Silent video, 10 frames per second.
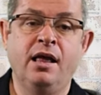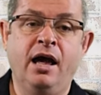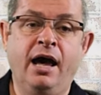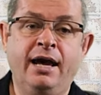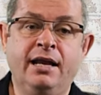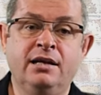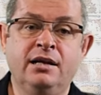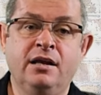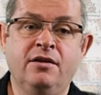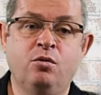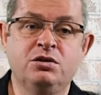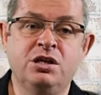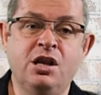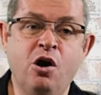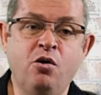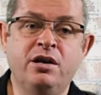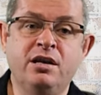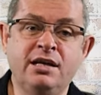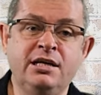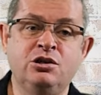and there was no
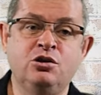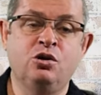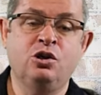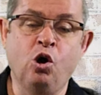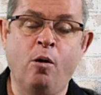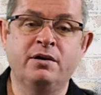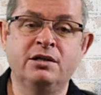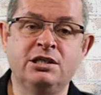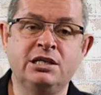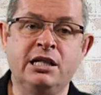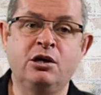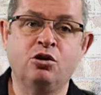reason to adopt a zero